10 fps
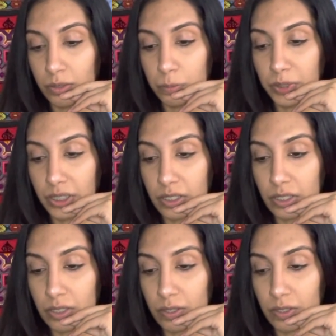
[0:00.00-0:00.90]
because
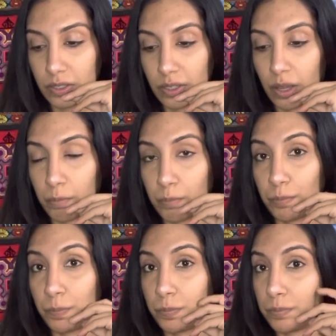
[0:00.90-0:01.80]
this is a
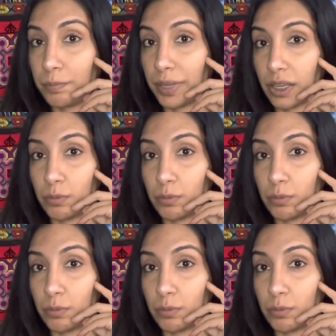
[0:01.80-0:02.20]
big